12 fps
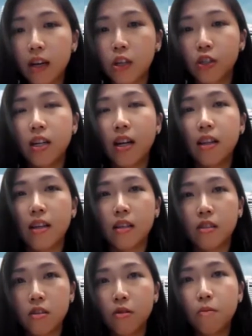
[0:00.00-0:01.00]
ensure that they are
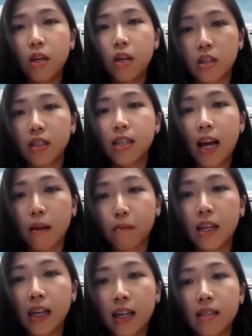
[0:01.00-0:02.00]
still major tech
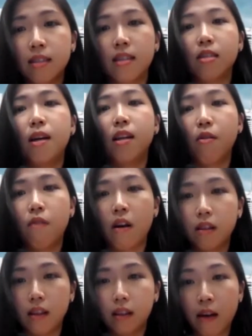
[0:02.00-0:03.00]
players despite
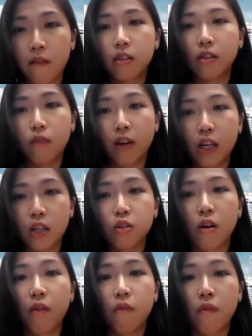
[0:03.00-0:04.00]
the diverse range
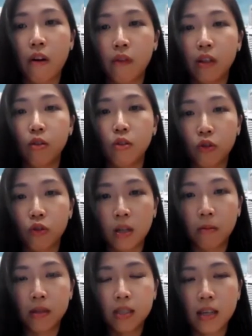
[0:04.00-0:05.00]
of revenue
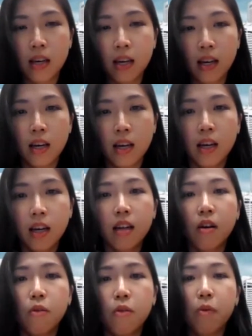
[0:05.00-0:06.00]
streams.
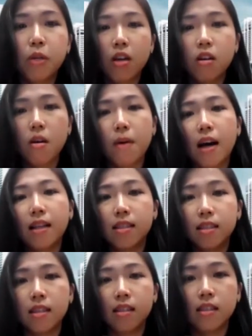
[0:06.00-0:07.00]
Now, when we talk about
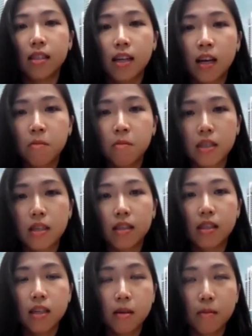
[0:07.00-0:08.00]
uncertain times in
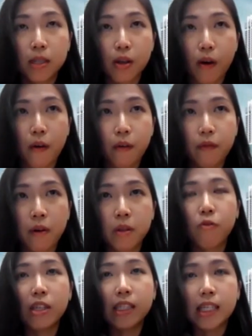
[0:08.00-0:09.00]
terms of the
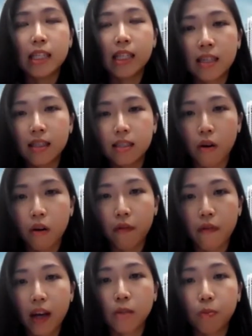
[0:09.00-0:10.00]
resilience of
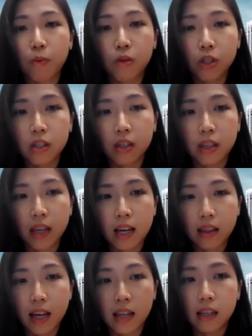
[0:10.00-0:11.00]
exposure that
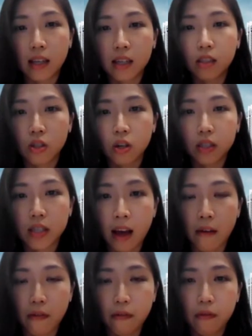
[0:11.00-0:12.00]
the underlying stocks have